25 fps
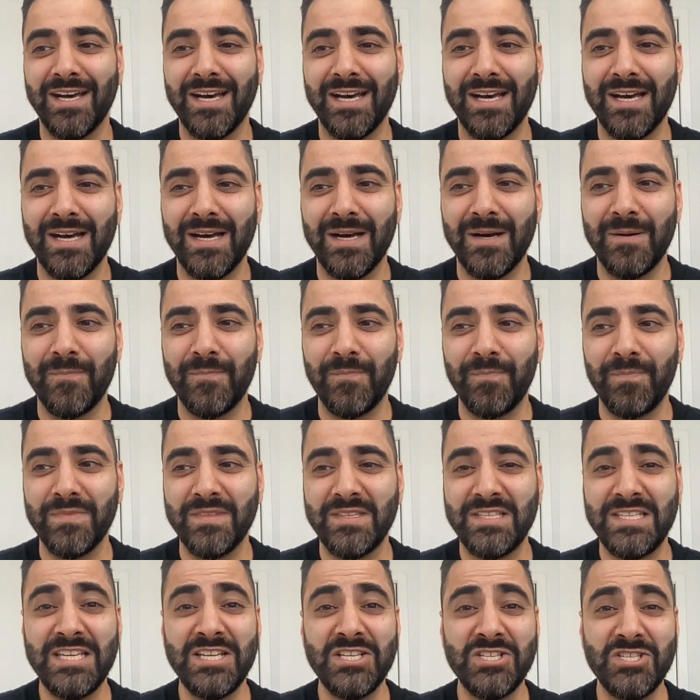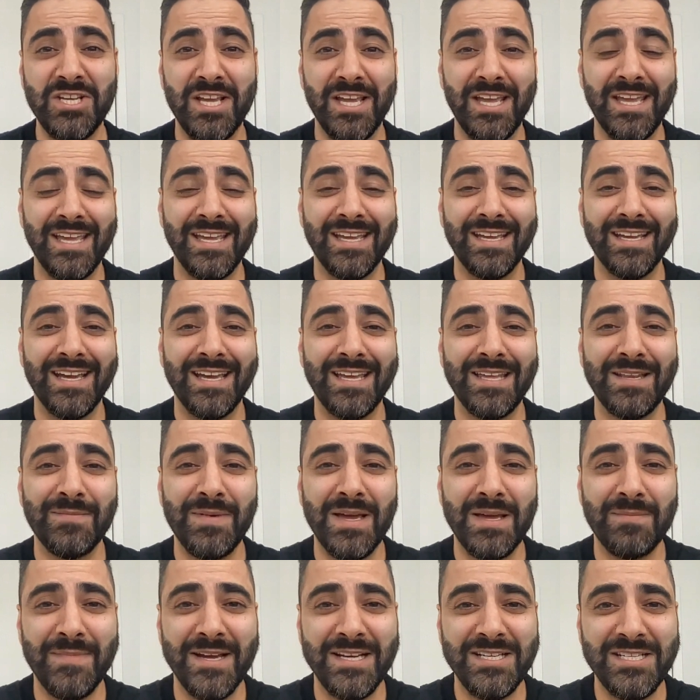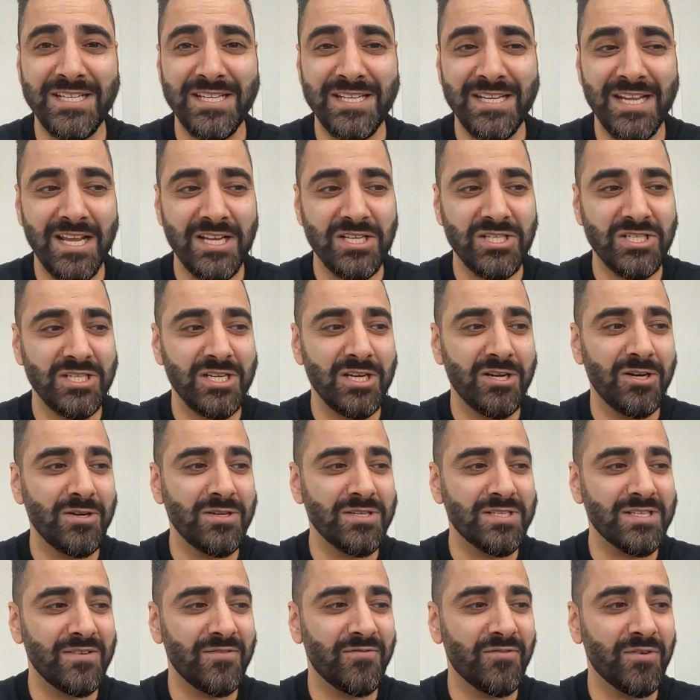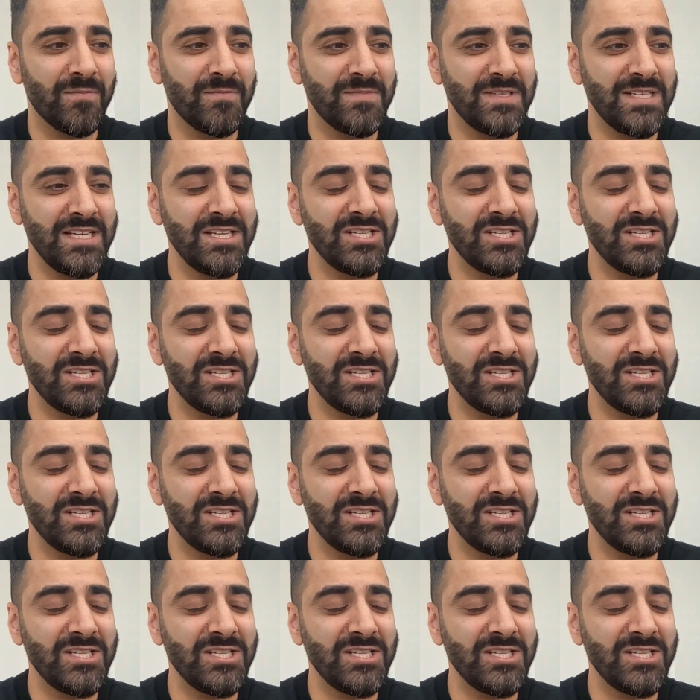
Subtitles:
DJing in my teenage years. And from